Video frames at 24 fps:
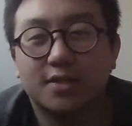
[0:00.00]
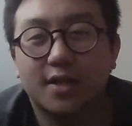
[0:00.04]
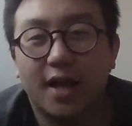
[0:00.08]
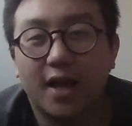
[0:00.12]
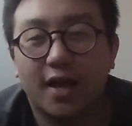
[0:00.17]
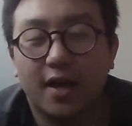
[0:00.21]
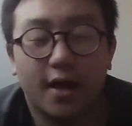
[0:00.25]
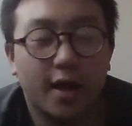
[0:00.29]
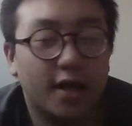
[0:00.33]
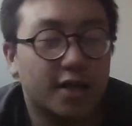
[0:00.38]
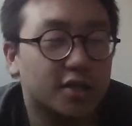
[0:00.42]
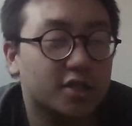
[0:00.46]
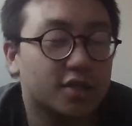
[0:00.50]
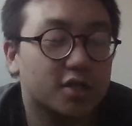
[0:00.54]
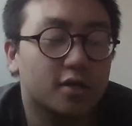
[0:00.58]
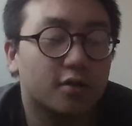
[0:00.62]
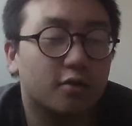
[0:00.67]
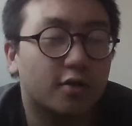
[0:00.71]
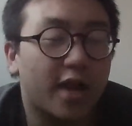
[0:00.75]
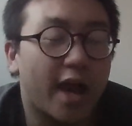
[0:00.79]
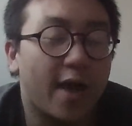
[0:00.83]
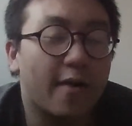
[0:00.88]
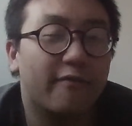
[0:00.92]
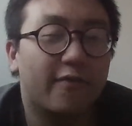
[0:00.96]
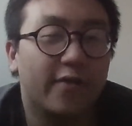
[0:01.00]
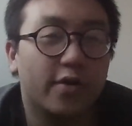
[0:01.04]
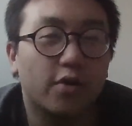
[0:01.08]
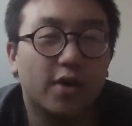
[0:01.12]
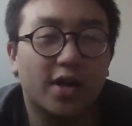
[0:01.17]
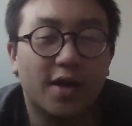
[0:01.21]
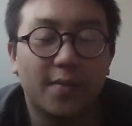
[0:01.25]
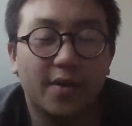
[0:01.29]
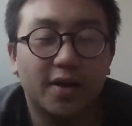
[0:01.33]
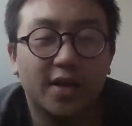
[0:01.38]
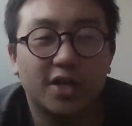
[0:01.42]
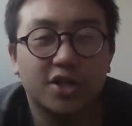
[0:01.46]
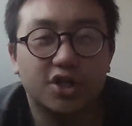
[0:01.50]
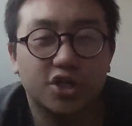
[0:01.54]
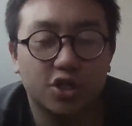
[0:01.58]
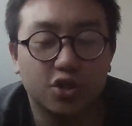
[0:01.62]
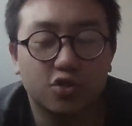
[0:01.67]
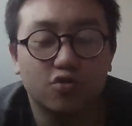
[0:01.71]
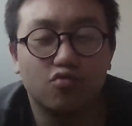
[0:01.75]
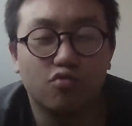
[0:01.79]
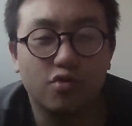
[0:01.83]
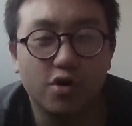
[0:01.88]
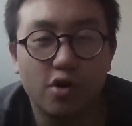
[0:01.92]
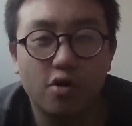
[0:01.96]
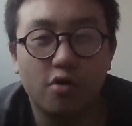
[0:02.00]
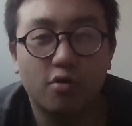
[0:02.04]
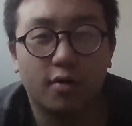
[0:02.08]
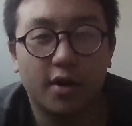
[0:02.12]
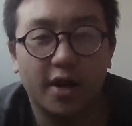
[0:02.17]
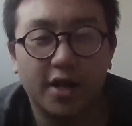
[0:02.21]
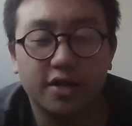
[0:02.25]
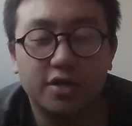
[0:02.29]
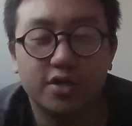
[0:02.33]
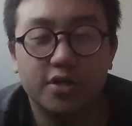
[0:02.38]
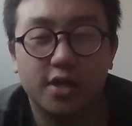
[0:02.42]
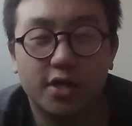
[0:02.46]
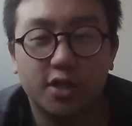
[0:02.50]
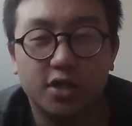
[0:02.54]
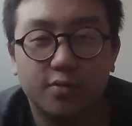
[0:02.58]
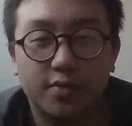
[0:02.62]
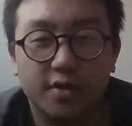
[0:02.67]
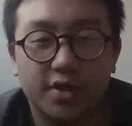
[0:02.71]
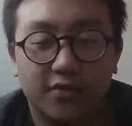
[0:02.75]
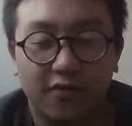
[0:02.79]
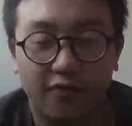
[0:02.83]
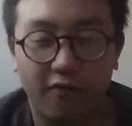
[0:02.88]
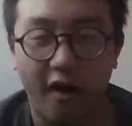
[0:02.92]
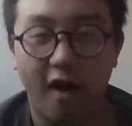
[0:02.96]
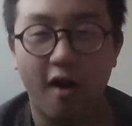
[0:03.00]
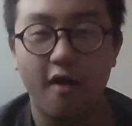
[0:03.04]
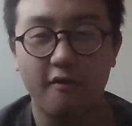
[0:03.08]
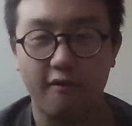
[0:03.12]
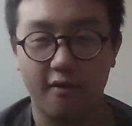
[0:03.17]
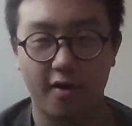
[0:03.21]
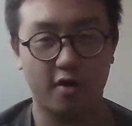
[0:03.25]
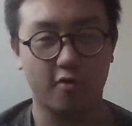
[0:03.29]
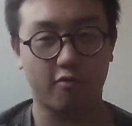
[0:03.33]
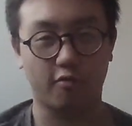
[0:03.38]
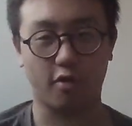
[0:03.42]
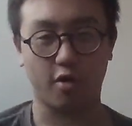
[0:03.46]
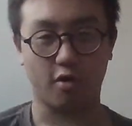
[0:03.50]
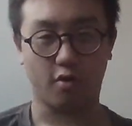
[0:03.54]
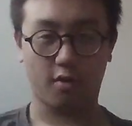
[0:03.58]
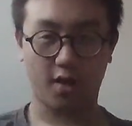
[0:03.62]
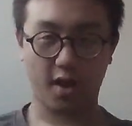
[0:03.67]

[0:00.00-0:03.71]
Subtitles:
Like, it's just, video game addiction is real, ladies and gentlemen. It's very, very real.